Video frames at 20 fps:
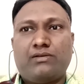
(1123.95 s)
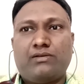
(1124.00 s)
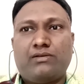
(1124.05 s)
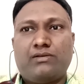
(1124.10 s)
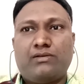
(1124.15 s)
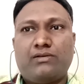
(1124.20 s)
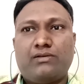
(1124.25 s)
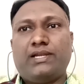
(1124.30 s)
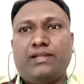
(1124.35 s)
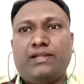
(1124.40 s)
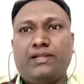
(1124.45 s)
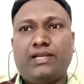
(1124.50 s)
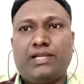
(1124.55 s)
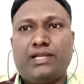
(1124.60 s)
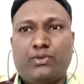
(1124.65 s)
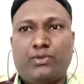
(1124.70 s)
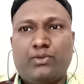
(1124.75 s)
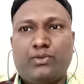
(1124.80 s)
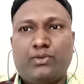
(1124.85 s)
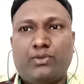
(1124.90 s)
or any
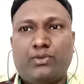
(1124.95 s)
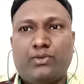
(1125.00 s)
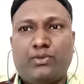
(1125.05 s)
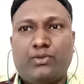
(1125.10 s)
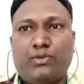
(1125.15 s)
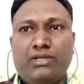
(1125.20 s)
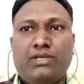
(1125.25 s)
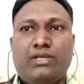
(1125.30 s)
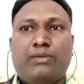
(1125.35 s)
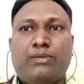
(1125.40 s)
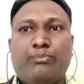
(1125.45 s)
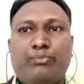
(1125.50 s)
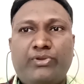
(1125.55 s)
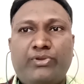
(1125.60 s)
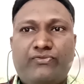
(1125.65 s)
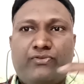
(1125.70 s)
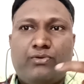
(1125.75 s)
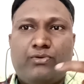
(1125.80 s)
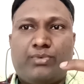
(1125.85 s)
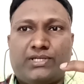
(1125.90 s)
liquid
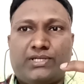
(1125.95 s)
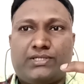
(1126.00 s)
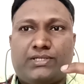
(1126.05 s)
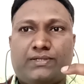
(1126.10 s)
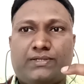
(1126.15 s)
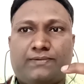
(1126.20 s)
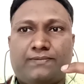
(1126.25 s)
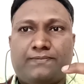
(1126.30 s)
before brushing.